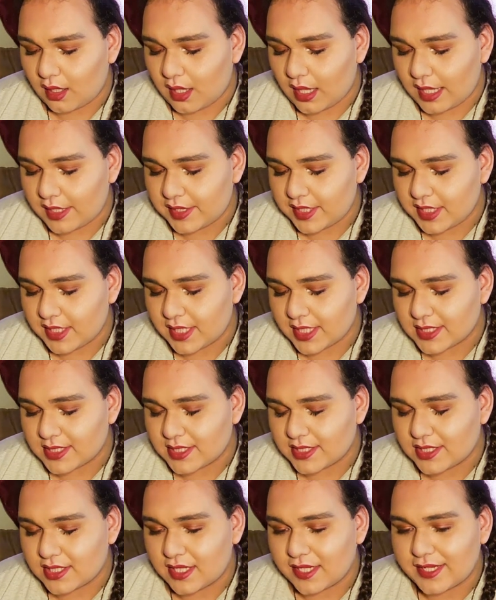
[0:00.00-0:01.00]
I think
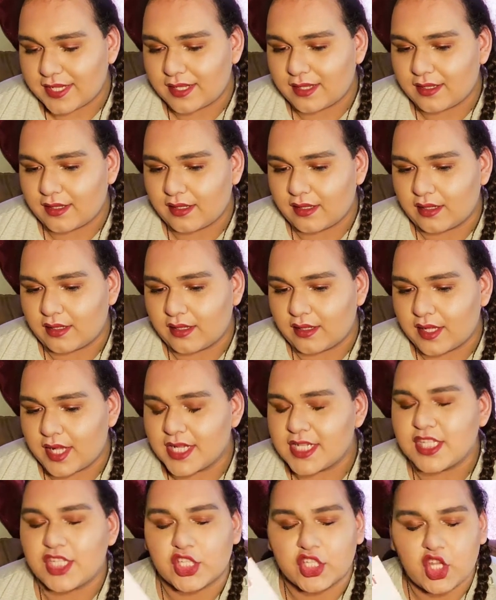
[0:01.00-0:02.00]
it's
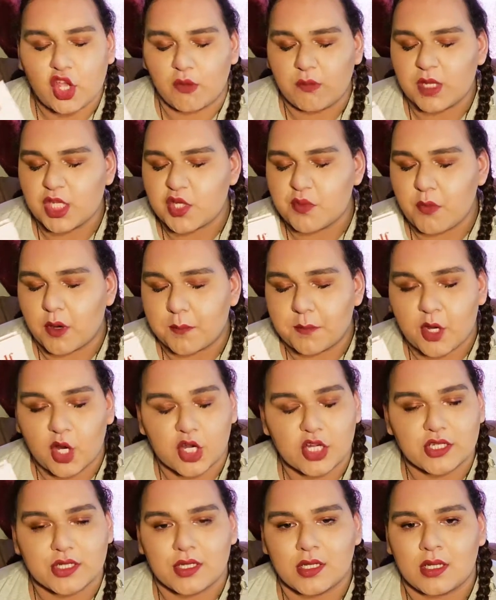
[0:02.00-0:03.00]
so much more
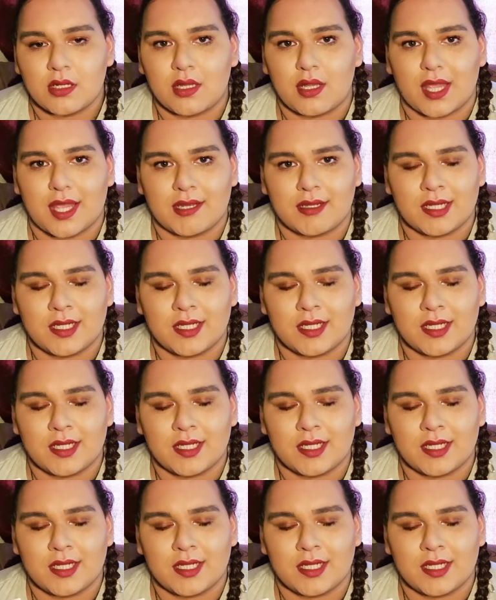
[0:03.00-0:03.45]
personal and